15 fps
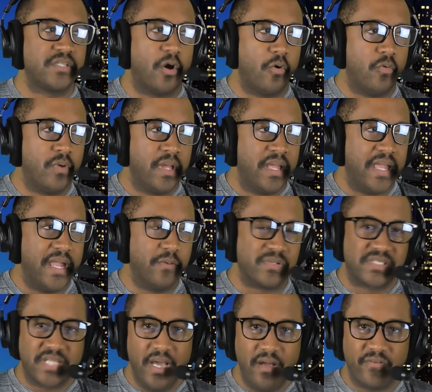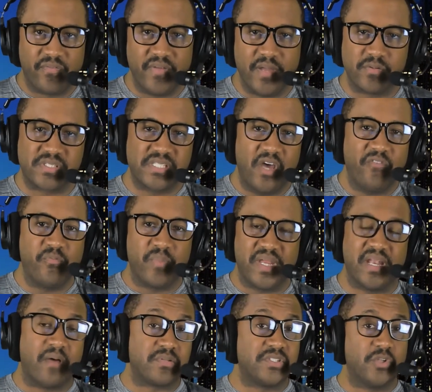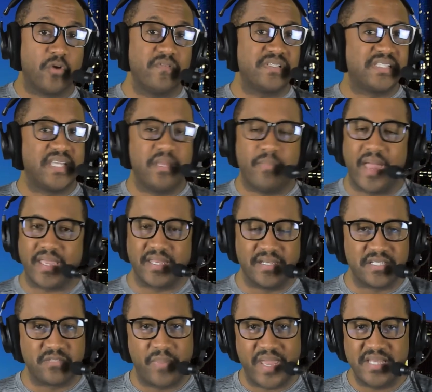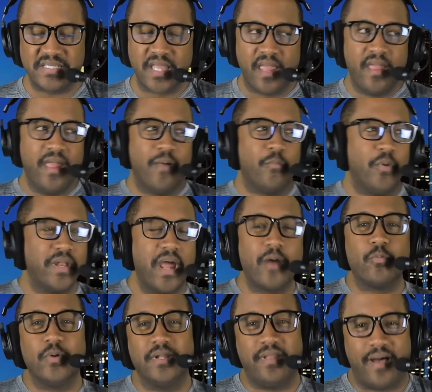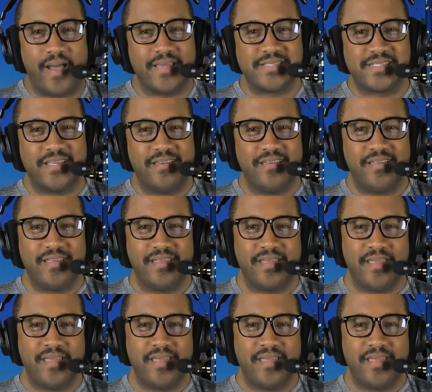So it was tough. It was tough for me, and I was nervous to get back in this space. What I realized